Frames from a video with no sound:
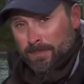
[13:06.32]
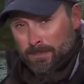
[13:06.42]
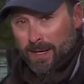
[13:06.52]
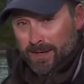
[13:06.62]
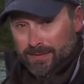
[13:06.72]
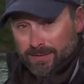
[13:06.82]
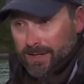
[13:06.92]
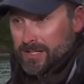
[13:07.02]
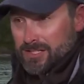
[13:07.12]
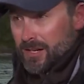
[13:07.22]
but
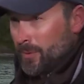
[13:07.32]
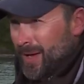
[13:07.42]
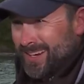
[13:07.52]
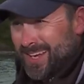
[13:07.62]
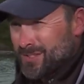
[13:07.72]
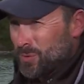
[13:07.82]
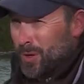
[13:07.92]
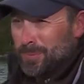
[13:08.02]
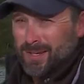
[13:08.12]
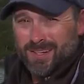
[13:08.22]
yesterday we had nice
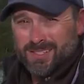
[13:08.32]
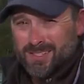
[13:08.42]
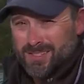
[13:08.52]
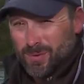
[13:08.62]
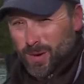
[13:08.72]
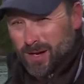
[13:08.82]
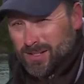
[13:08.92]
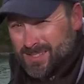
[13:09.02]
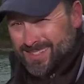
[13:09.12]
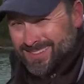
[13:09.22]
warm conditions. The
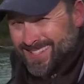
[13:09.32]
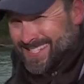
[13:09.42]
water's still in the